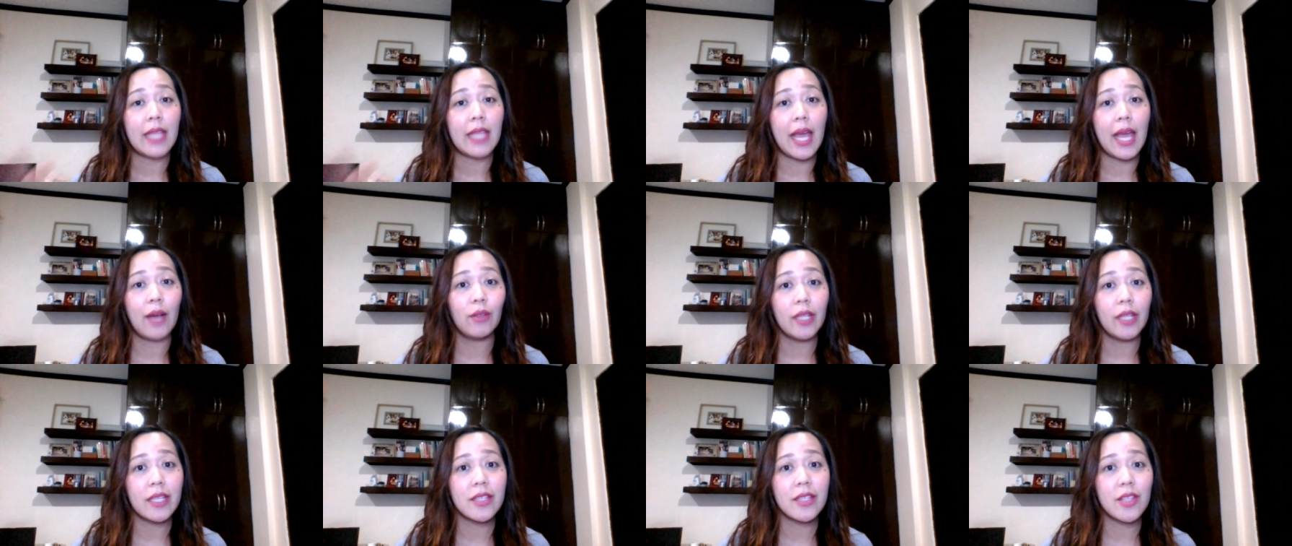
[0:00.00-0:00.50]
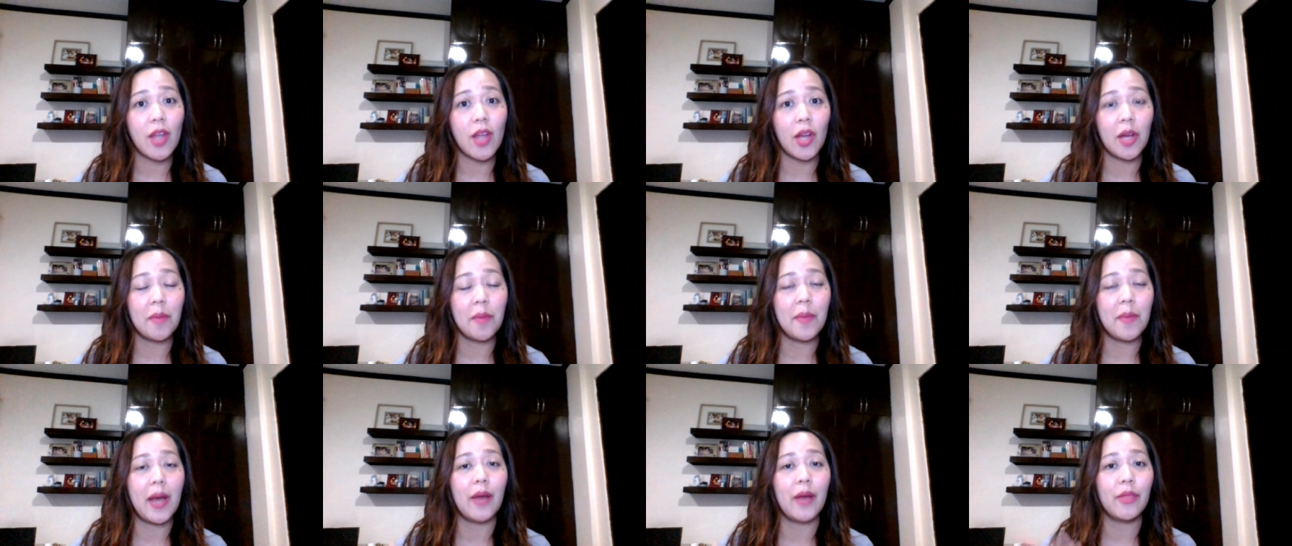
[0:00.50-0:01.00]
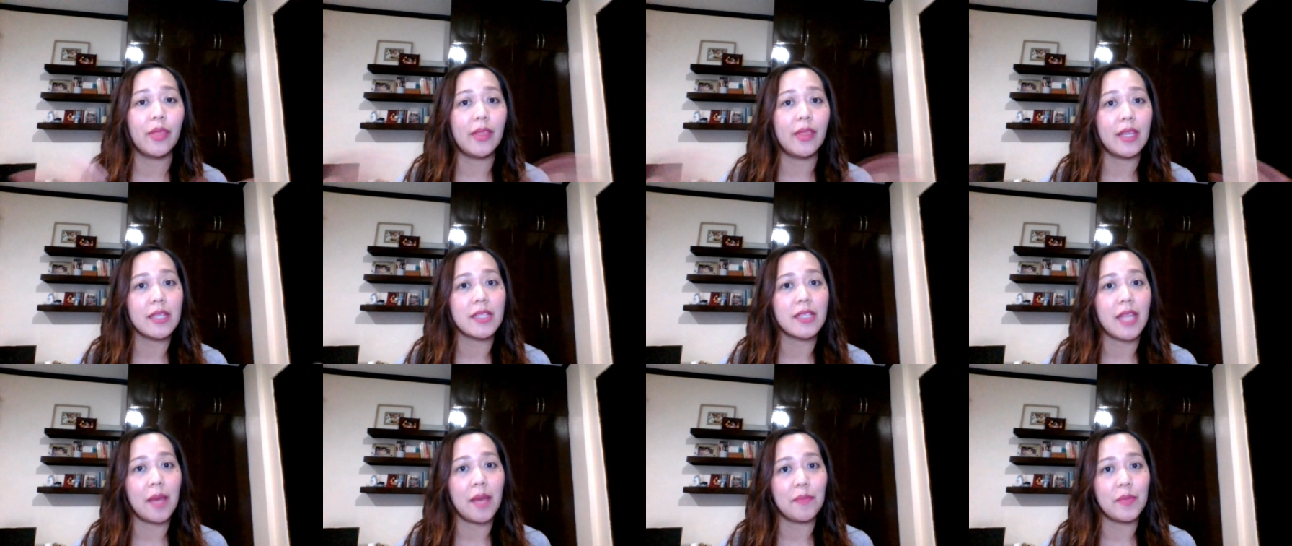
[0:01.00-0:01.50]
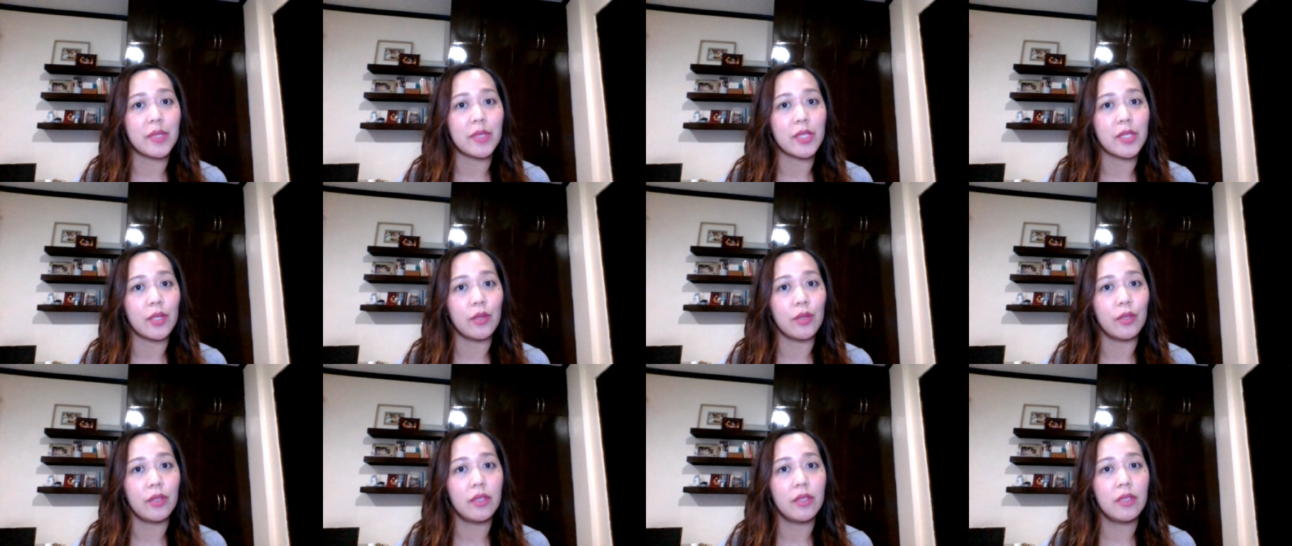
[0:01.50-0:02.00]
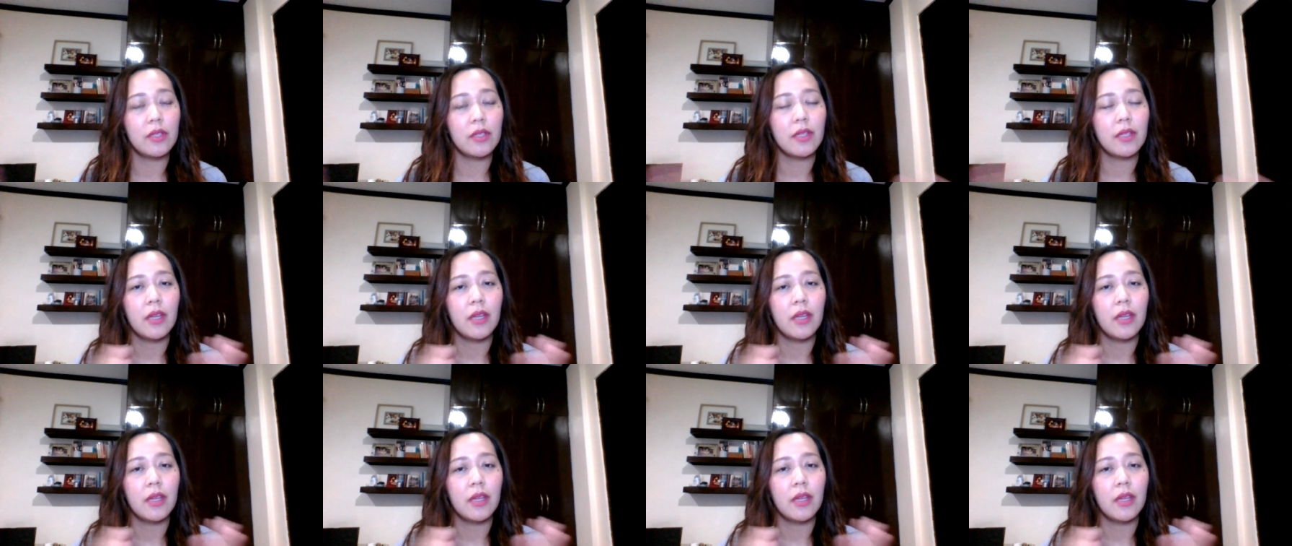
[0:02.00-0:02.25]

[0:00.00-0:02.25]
Now, let's talk about this episode.